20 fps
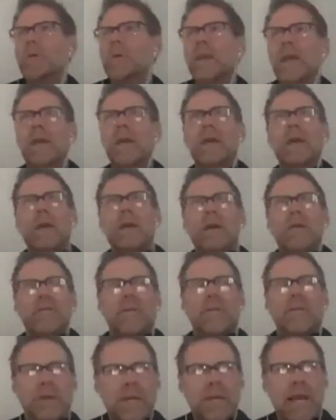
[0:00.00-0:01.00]
but
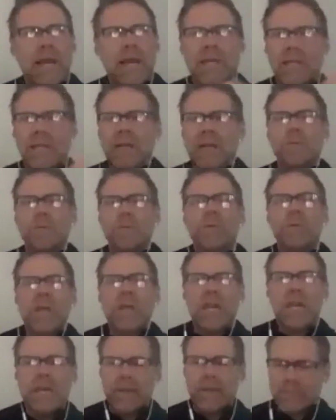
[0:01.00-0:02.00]
for me, I connected with
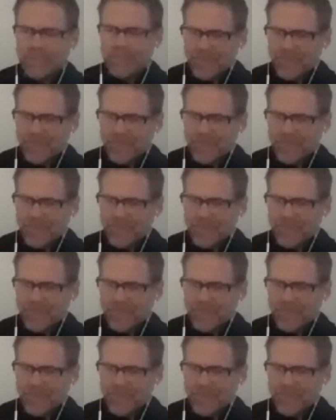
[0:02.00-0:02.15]
Haiti.